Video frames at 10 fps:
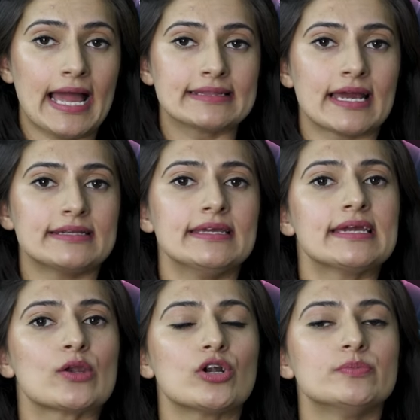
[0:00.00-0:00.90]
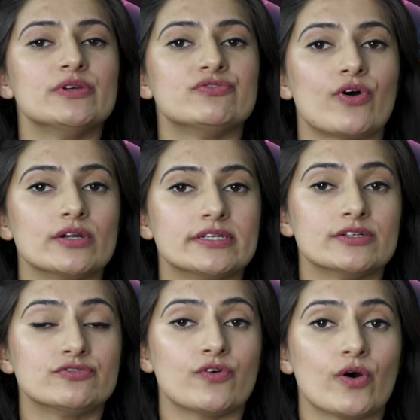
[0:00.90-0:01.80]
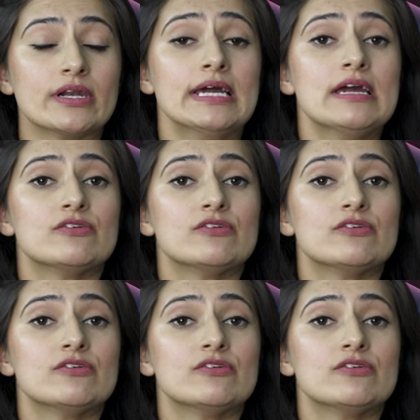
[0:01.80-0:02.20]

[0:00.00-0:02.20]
and that he cannot be faulted for